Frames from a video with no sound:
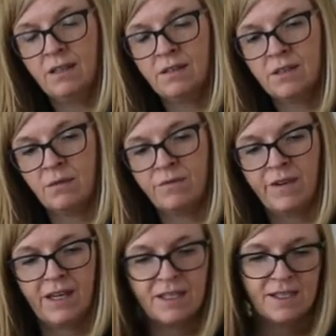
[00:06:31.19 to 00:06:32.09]
top
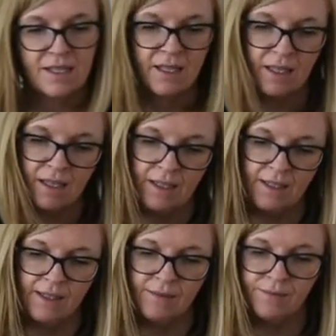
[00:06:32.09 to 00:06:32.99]
face.
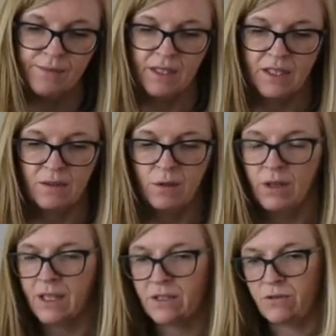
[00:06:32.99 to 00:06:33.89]
So while
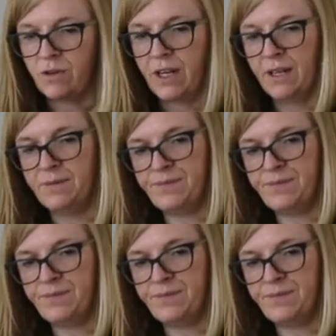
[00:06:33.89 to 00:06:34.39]
that's drying,